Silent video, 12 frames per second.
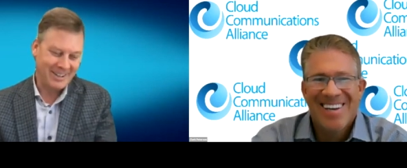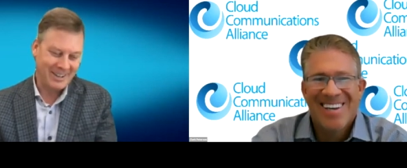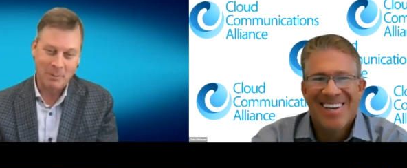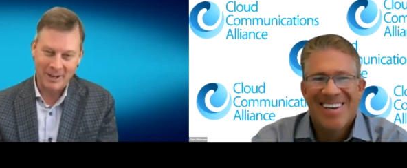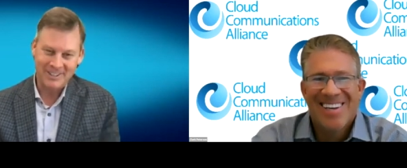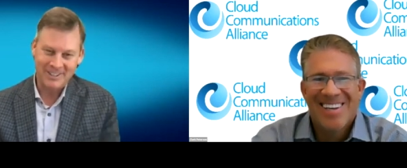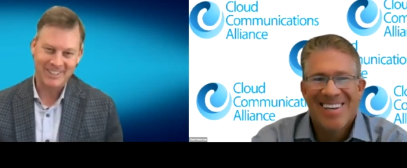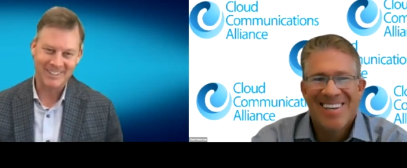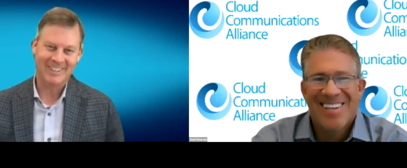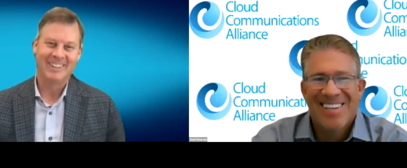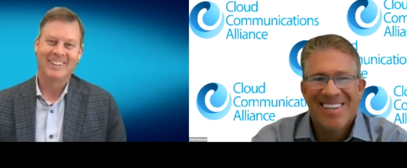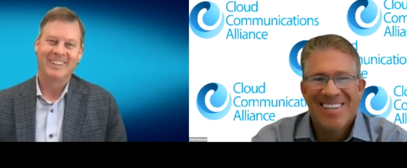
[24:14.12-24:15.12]
Speaker 1: abundant,
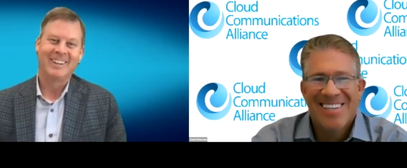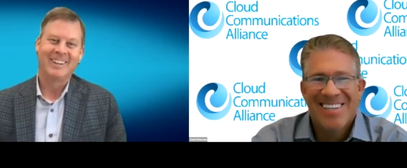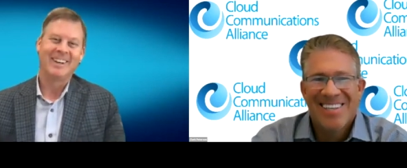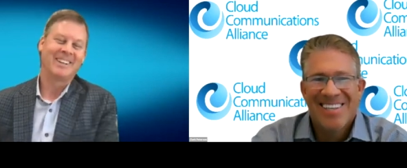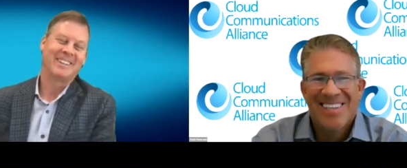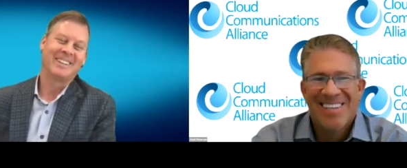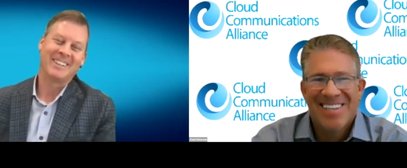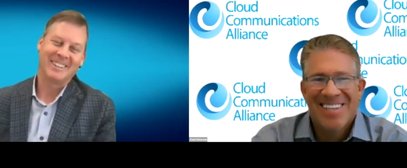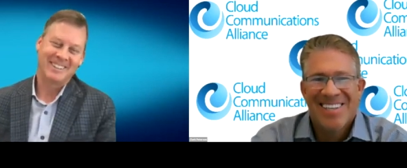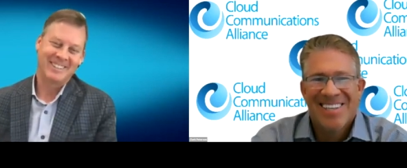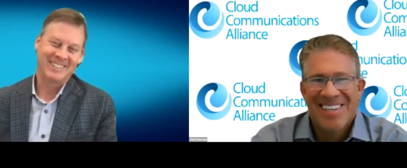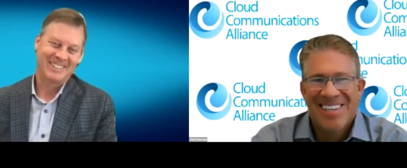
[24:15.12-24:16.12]

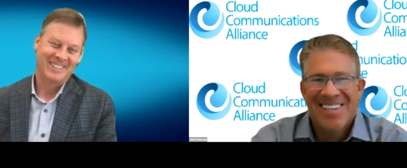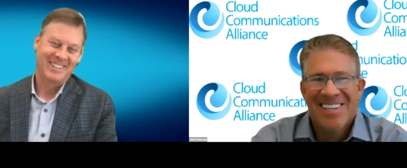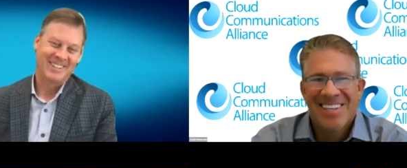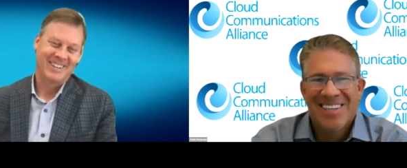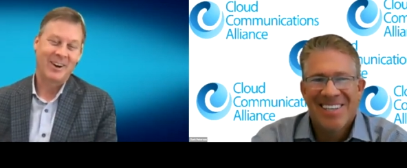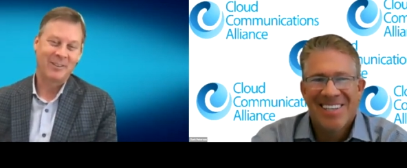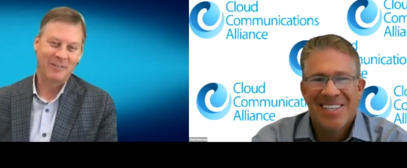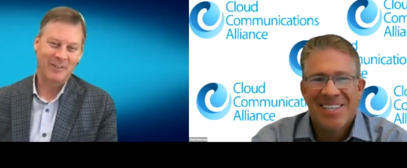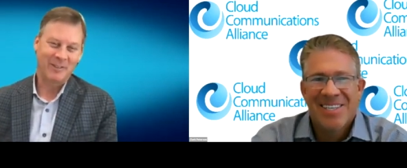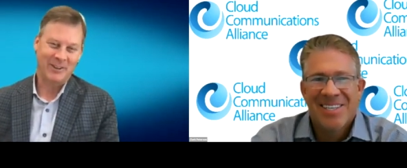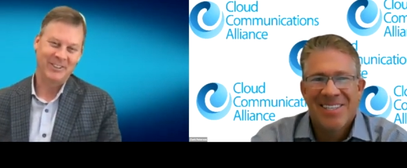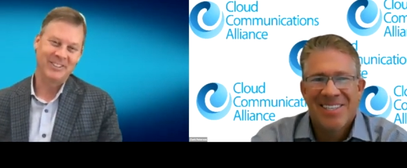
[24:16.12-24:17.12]
uh,
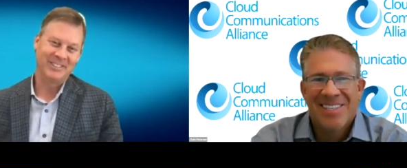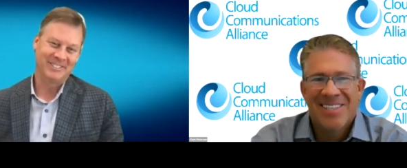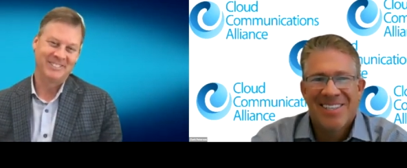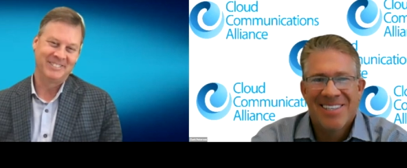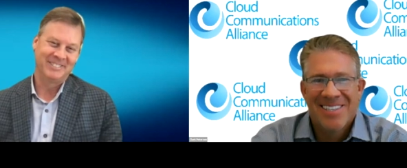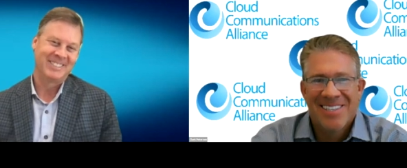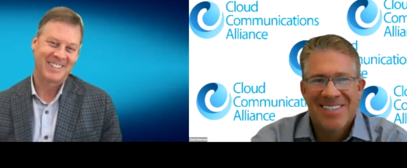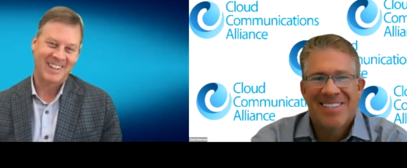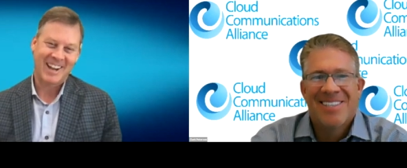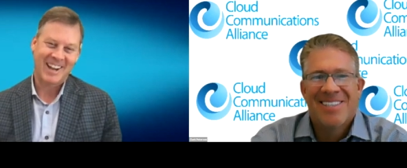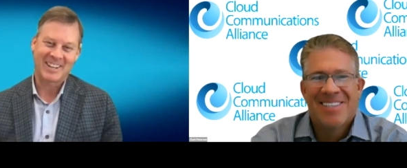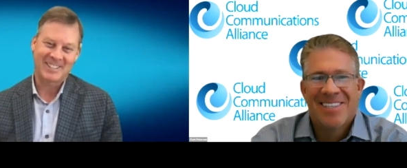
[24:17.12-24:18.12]
unfettered
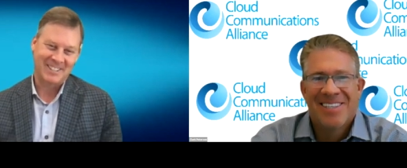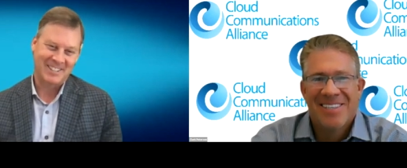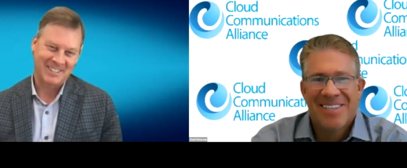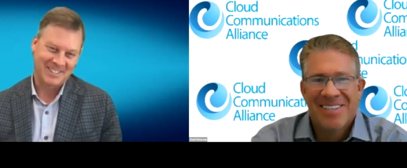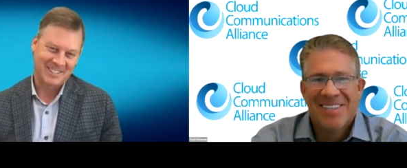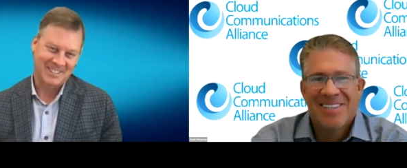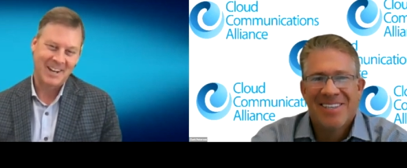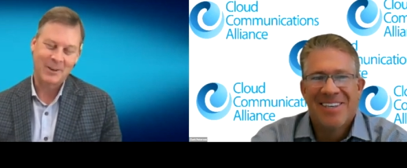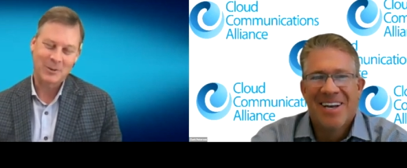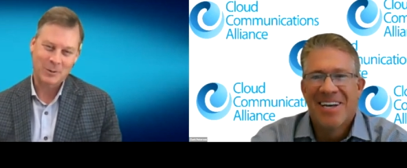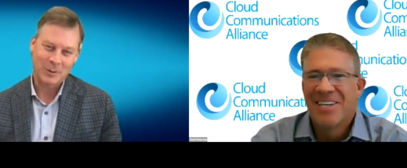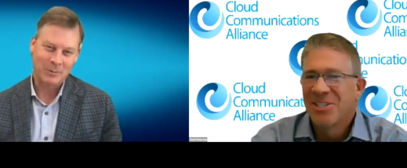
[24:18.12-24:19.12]
access,
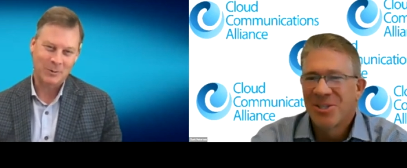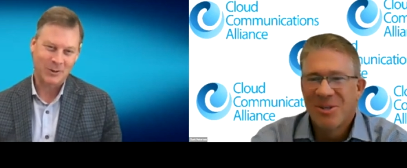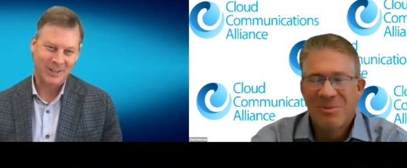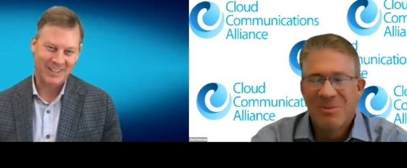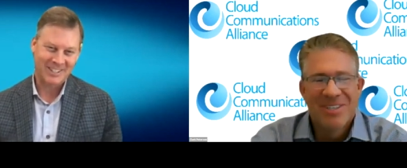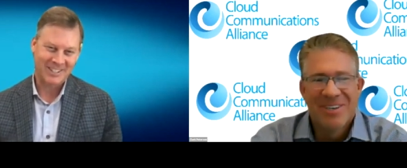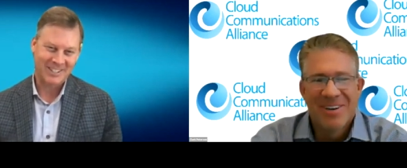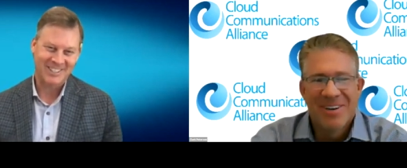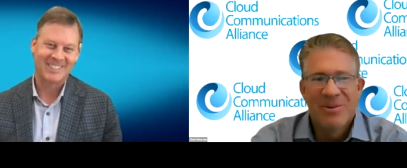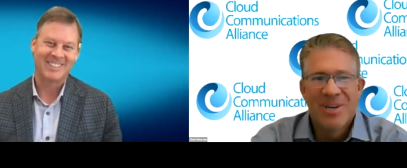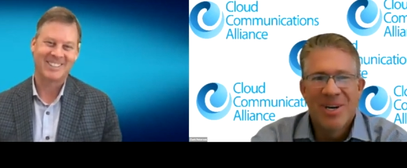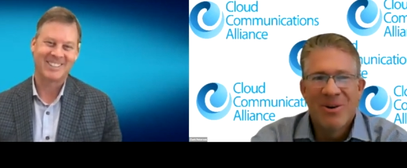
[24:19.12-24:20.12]
non-discriminatory.
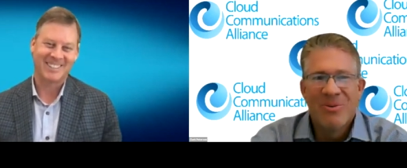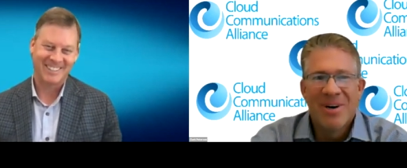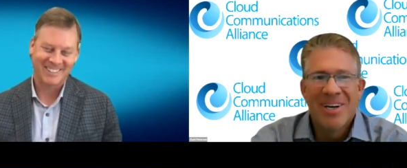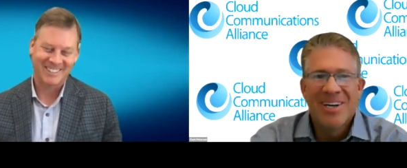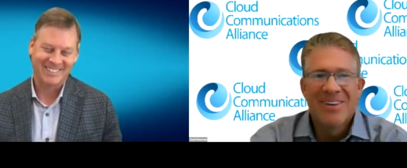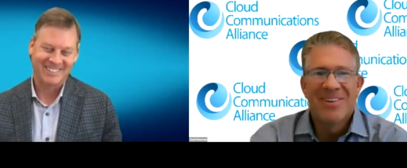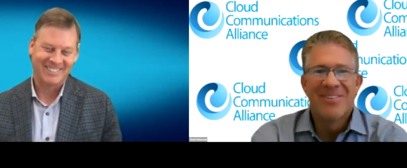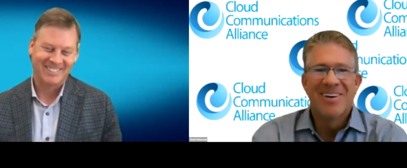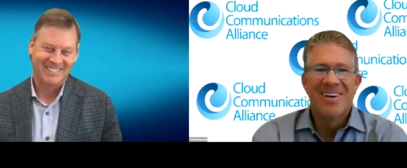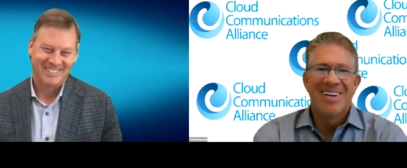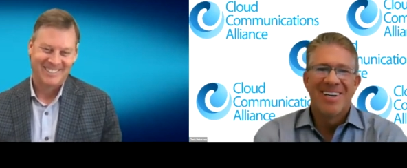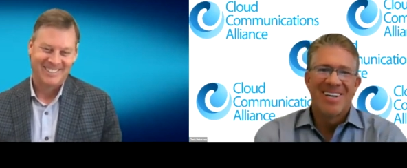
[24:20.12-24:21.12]
Right?
Speaker 2: We all want it. We
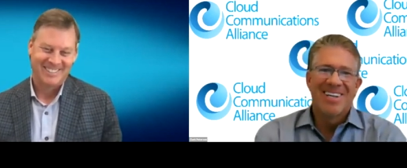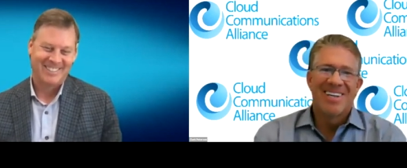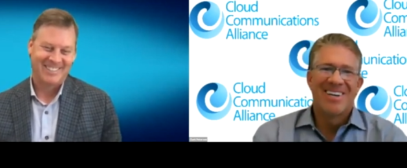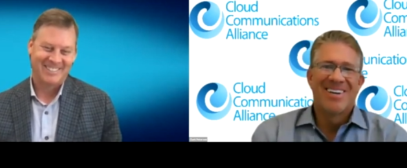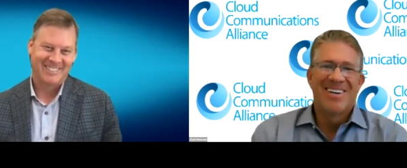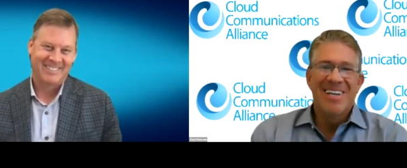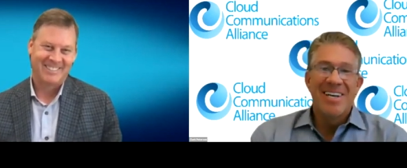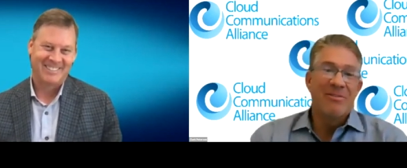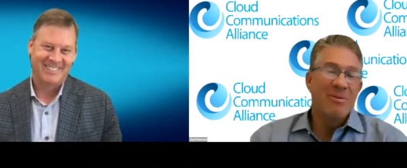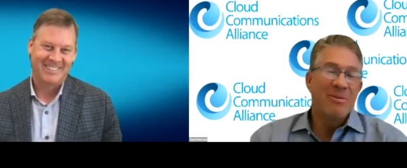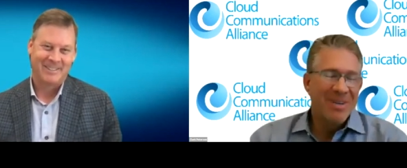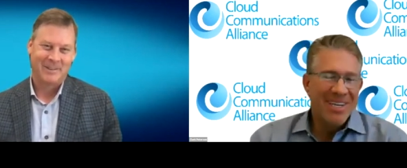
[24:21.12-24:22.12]
want, you know, and
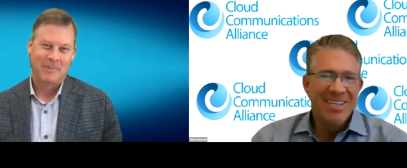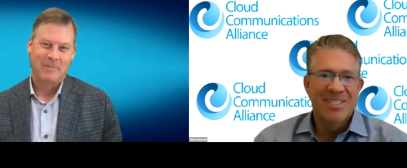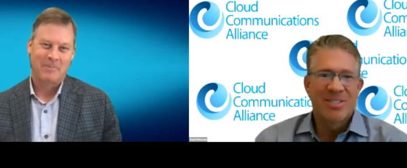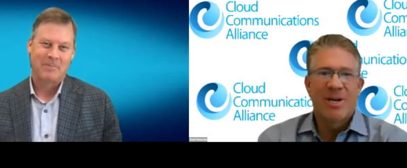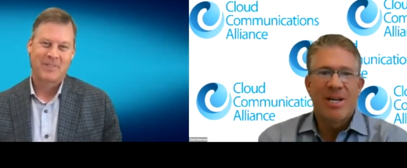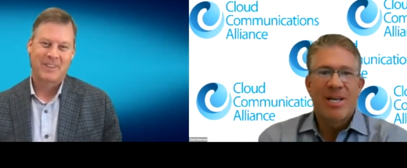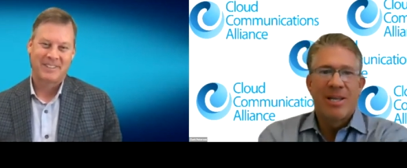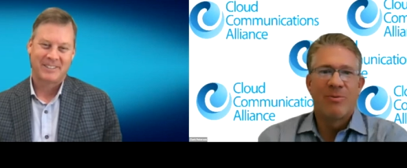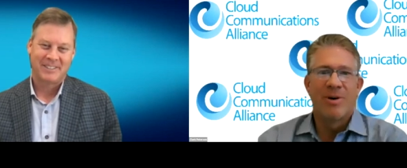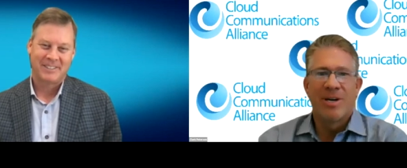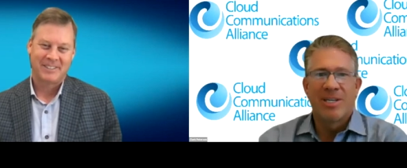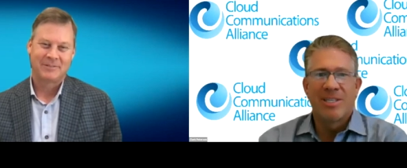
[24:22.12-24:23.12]
everybody does, right? And they
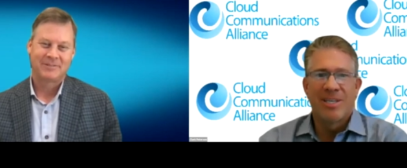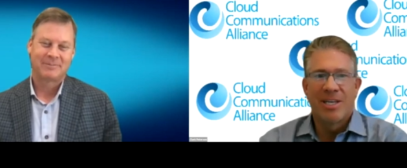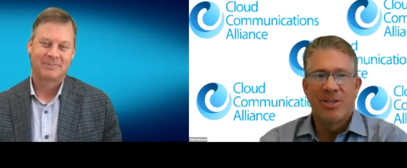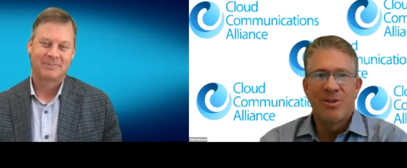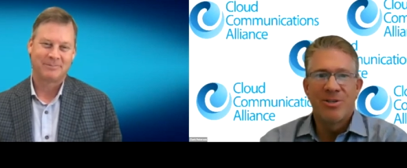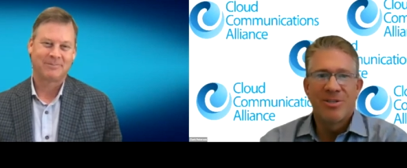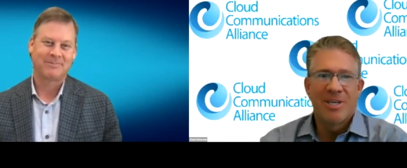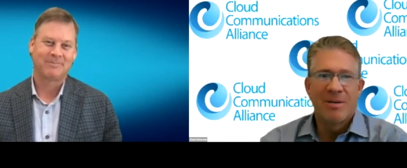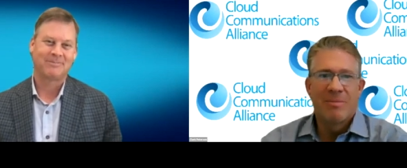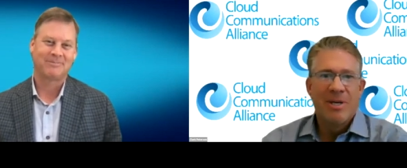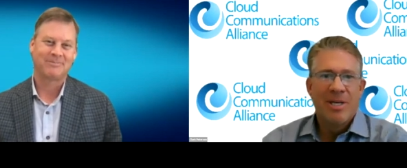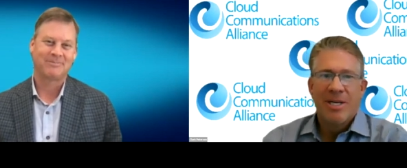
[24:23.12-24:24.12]
want it, like you
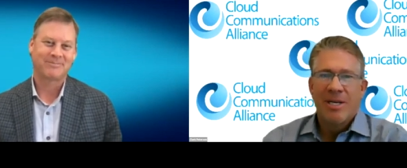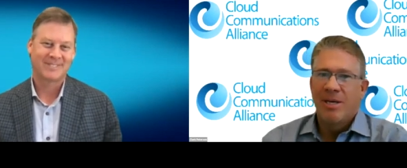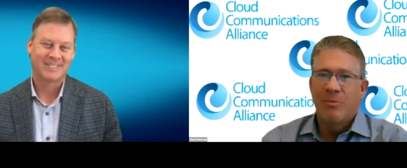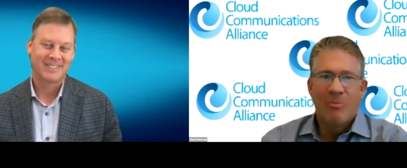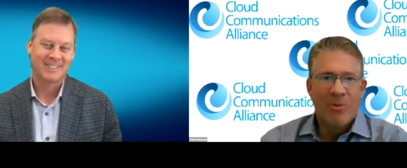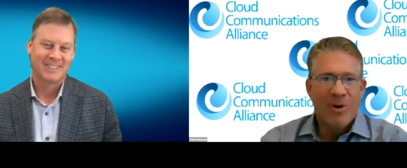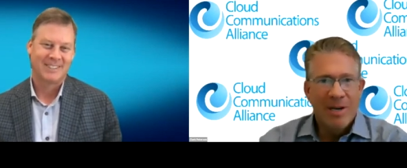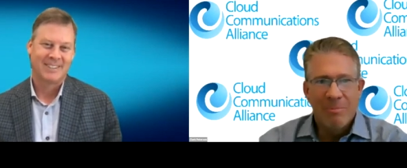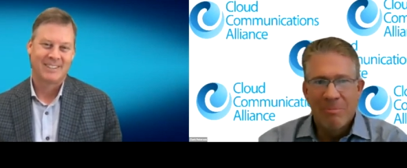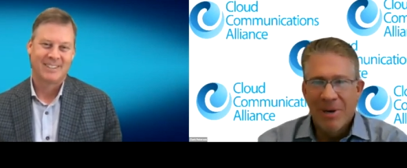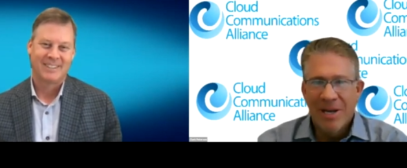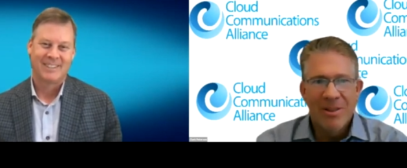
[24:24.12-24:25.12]
said, want
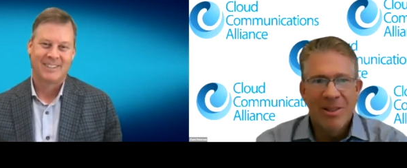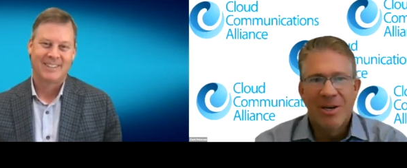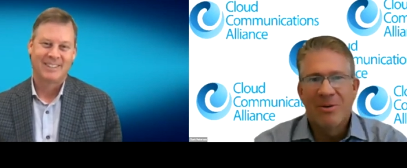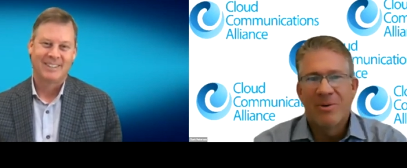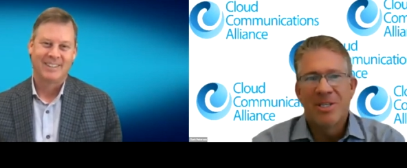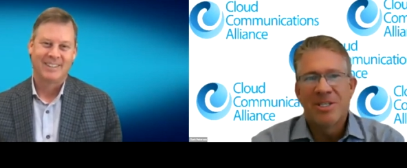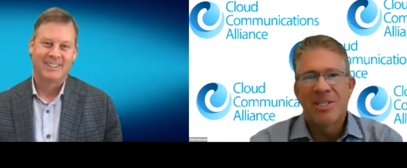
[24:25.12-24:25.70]
it better than it was